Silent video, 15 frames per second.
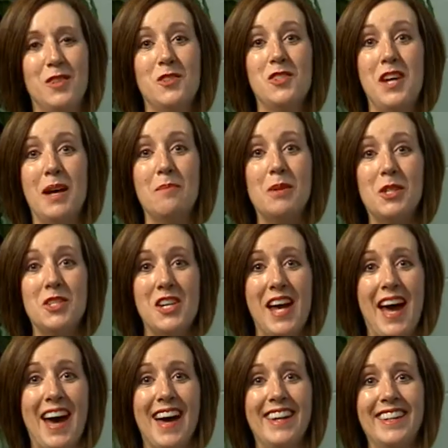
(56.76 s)
Chamber
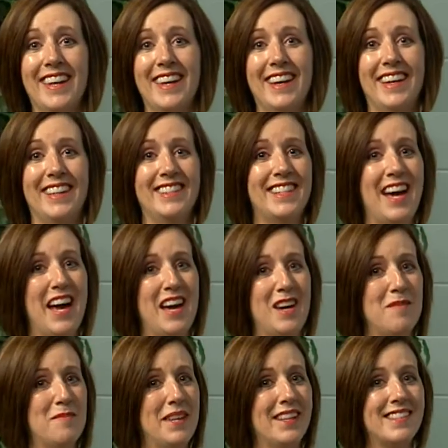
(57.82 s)
Chat, and I am
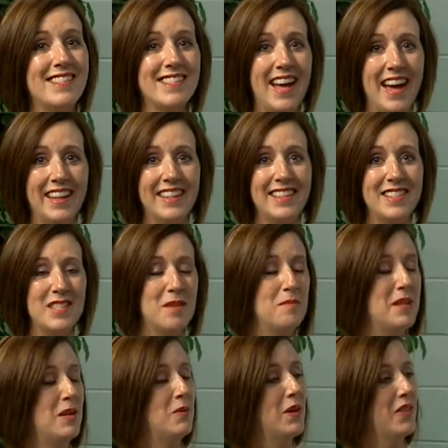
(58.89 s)
excited to be
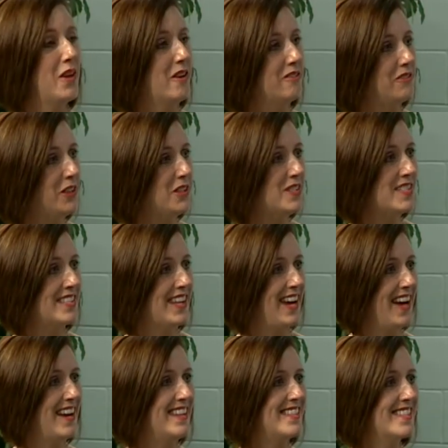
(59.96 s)
with our first
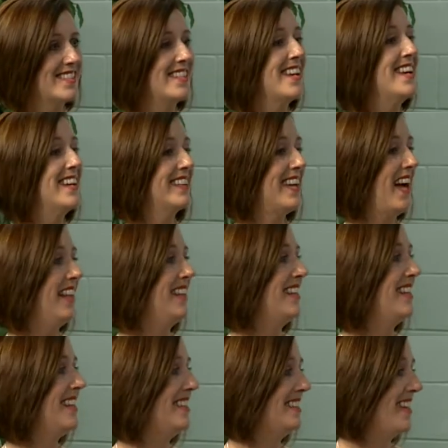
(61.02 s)
guests, Kelly
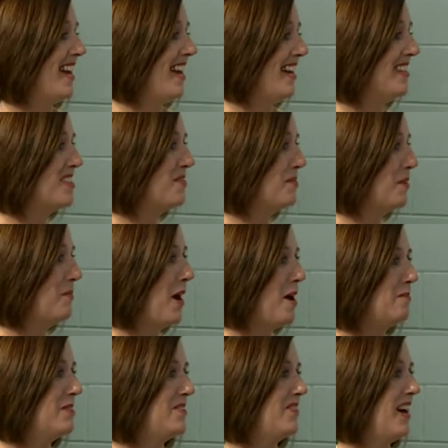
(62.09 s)
and Kent from
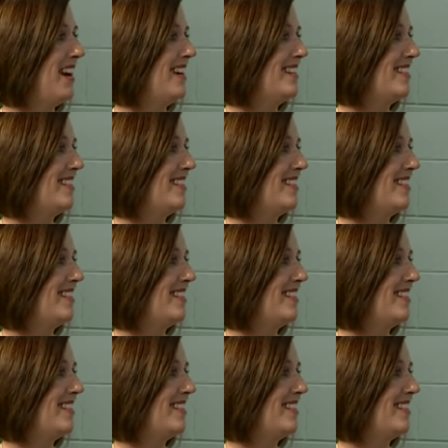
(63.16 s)
Opti-Vise